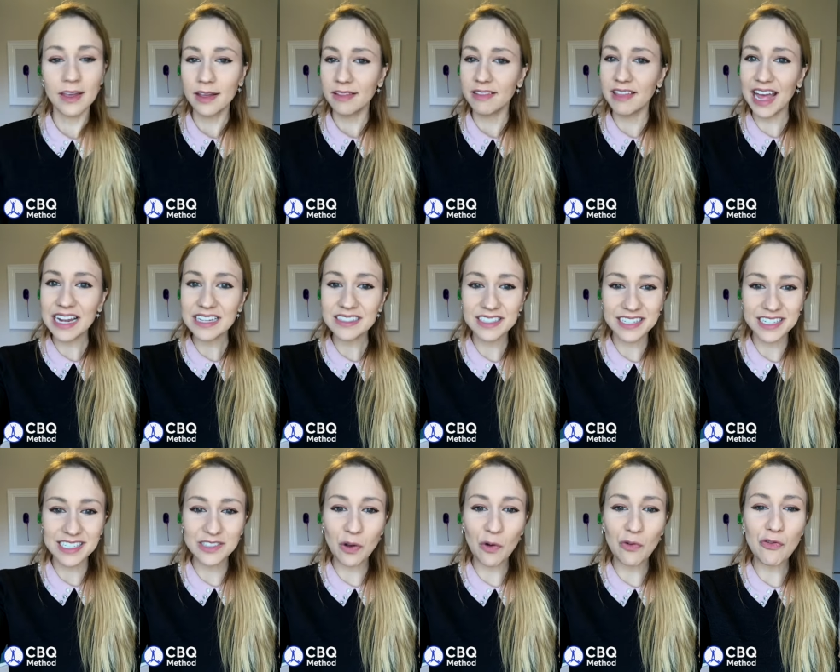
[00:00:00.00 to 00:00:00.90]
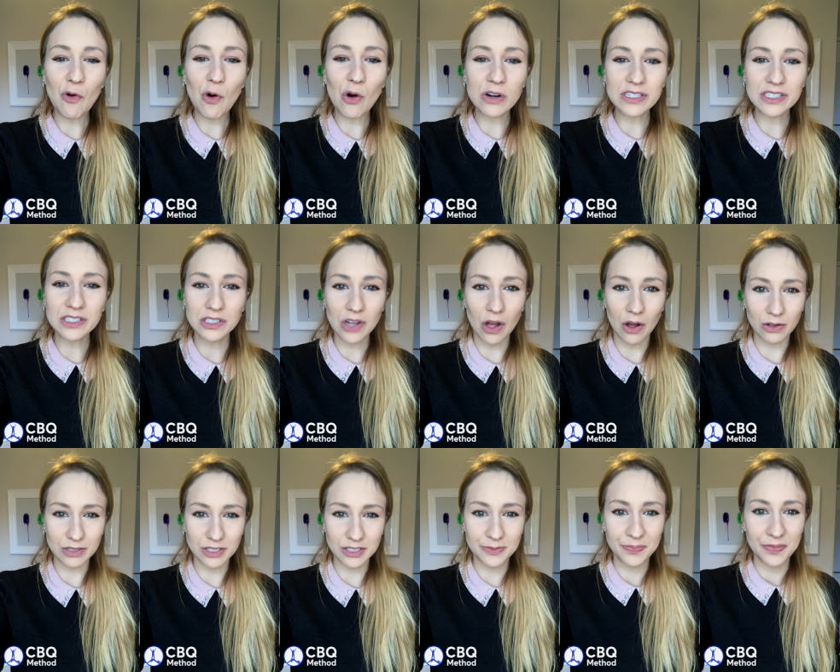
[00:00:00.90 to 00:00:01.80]
The answer is, of course
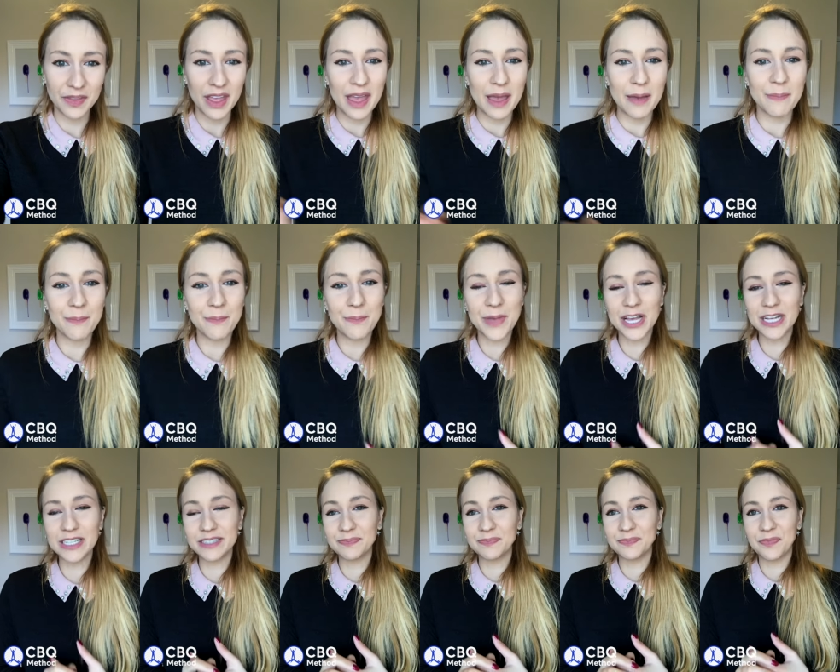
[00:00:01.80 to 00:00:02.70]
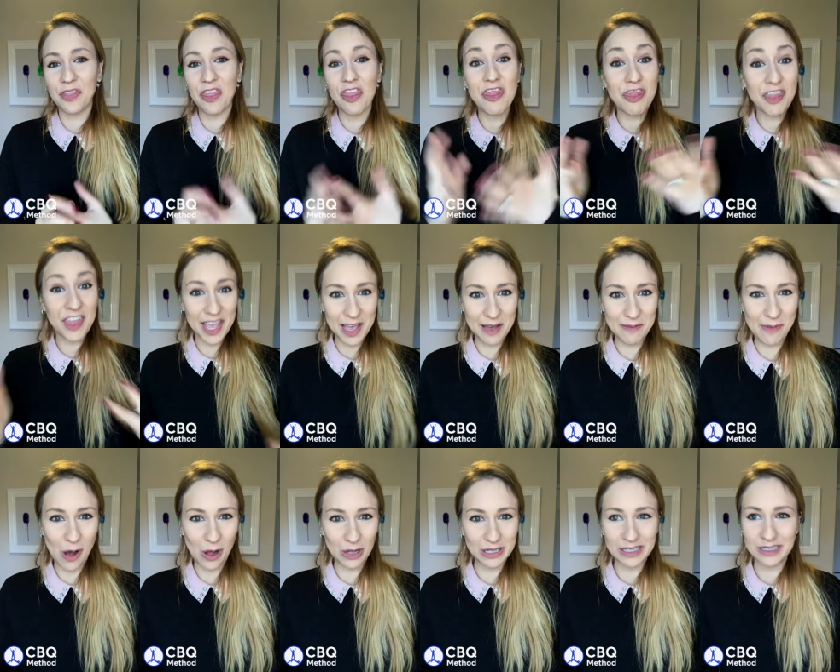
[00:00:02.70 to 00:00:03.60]
not. Because think
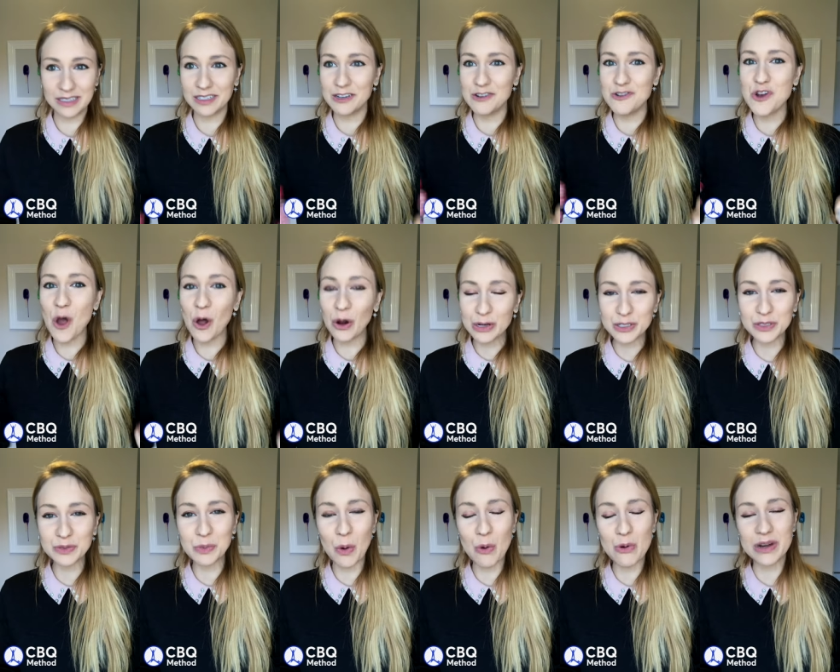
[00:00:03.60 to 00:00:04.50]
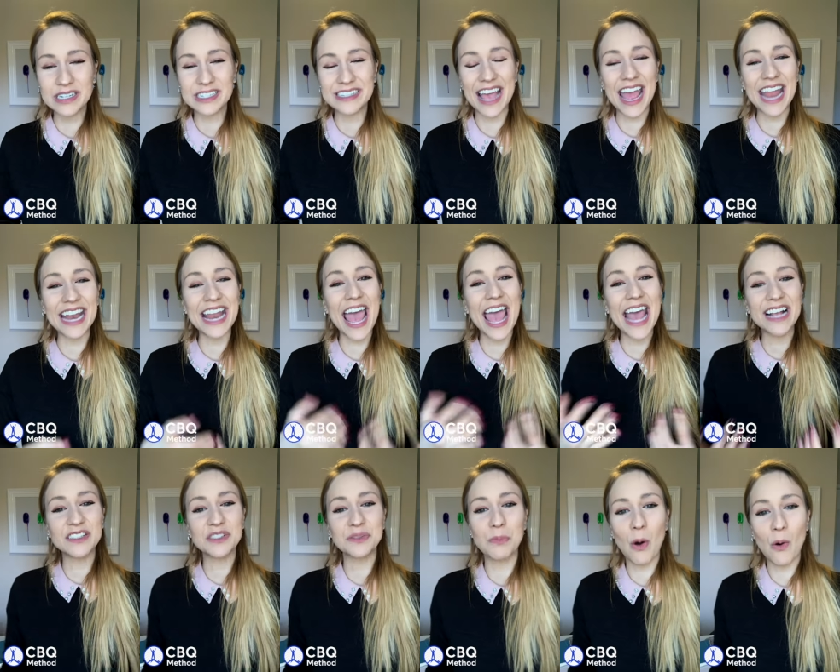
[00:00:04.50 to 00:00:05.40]
about it non smokers and
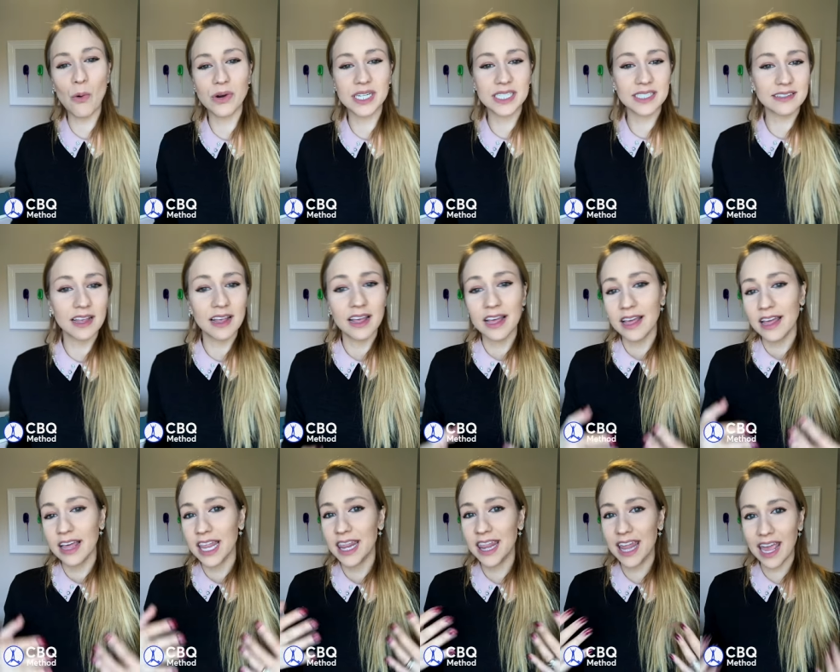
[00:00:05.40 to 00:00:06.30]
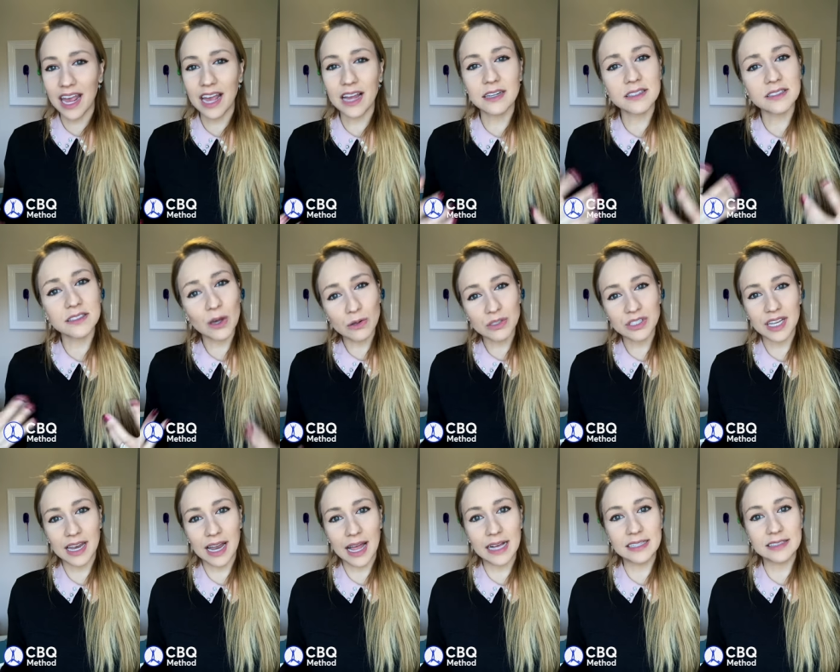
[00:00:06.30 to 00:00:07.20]
ex smokers, they can
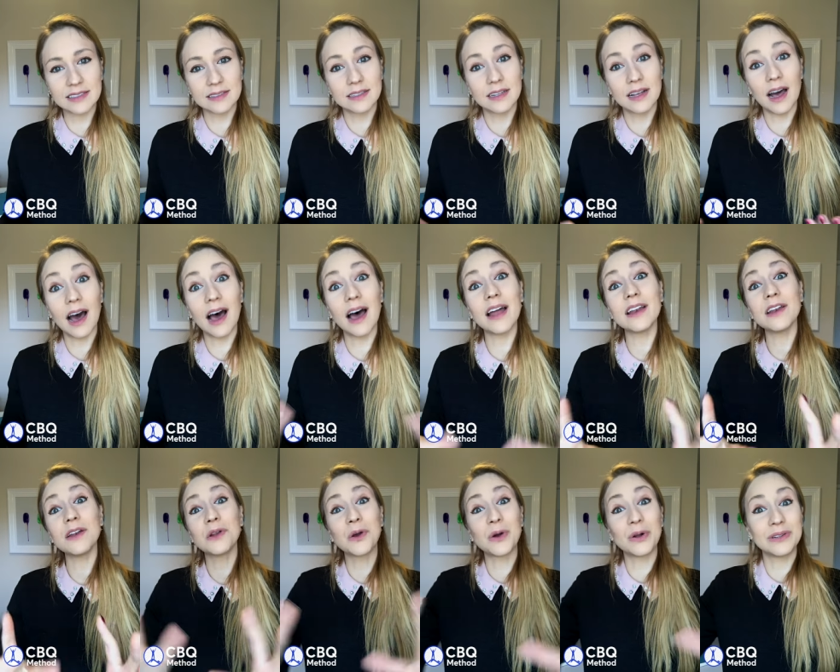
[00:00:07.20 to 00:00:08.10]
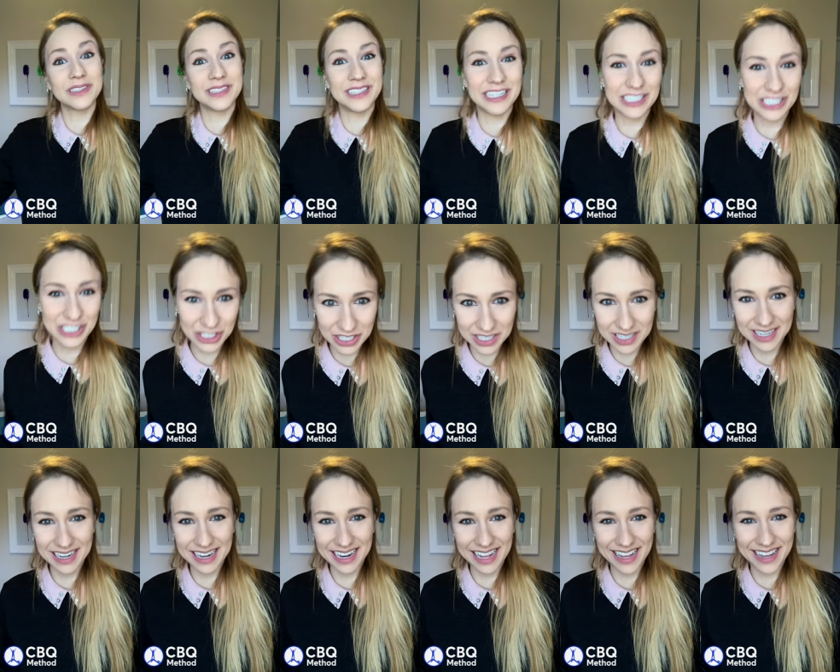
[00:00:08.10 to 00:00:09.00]
socialize
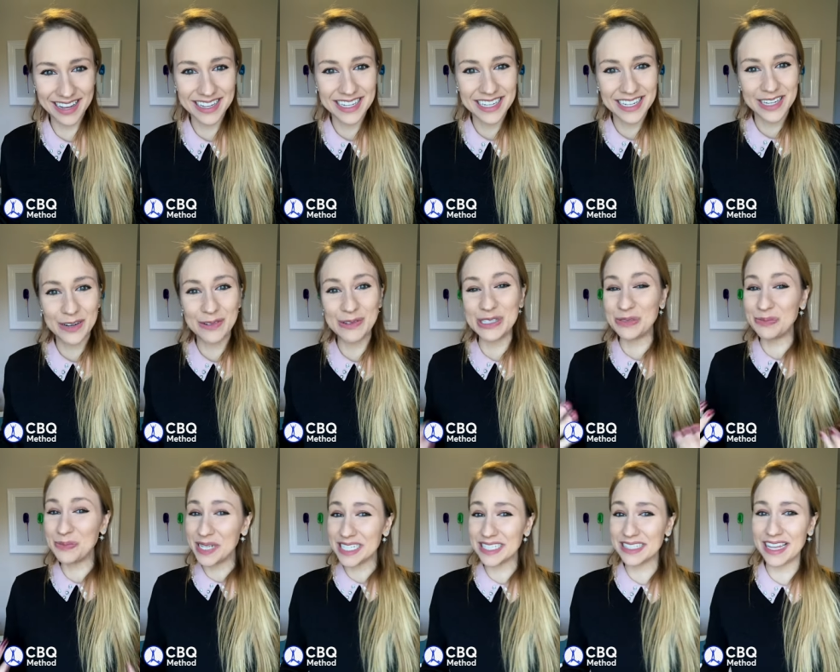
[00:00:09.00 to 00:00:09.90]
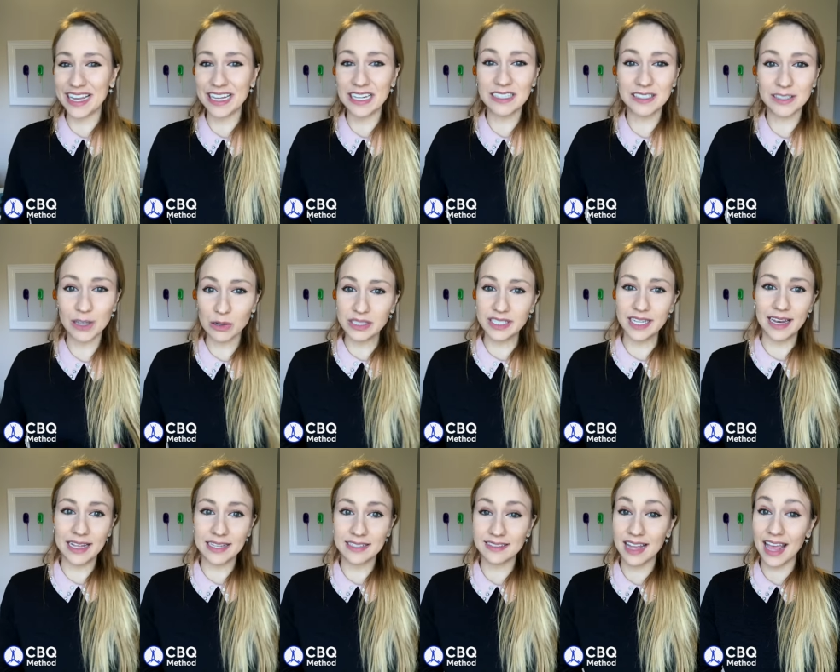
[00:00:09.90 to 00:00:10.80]
unconditionally, which means they can
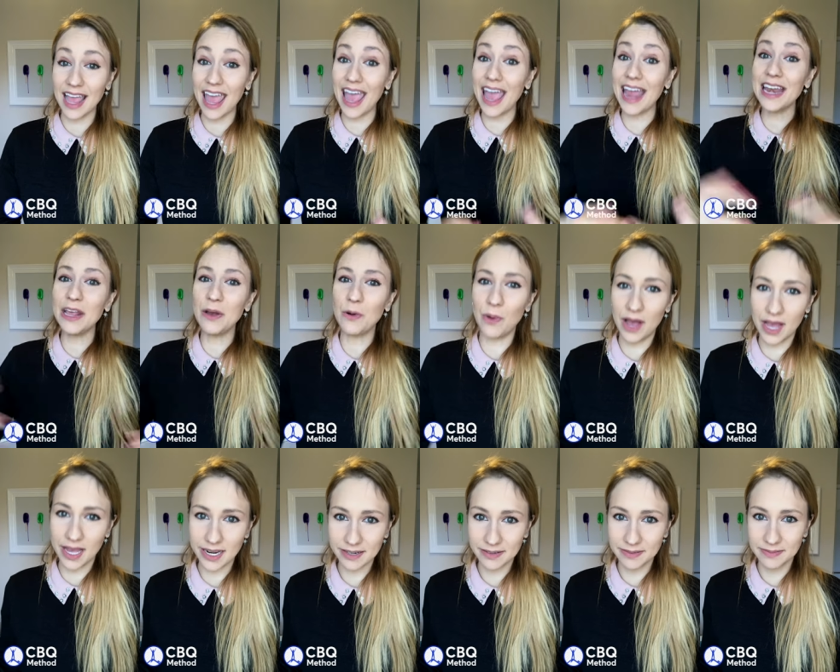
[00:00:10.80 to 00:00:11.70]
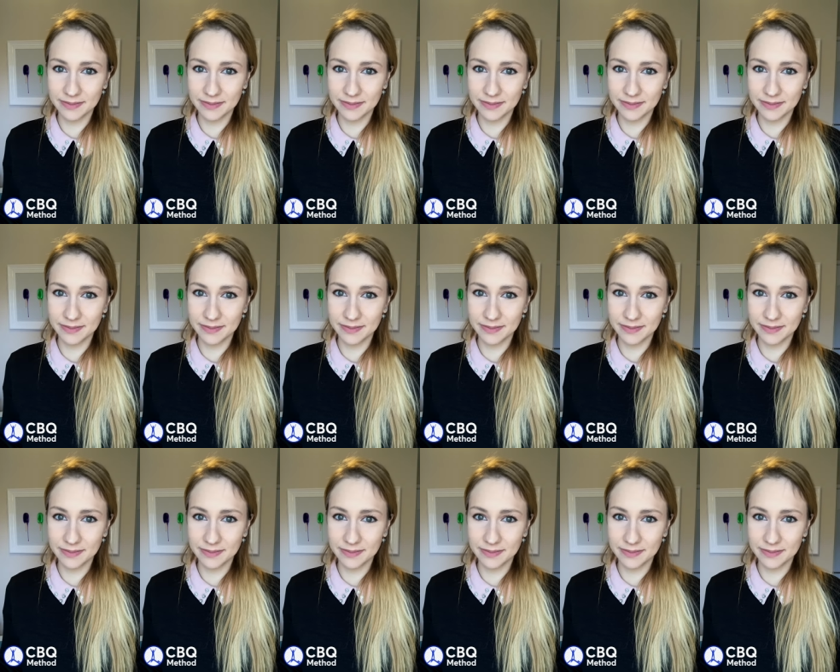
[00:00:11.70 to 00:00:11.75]
socialize anywhere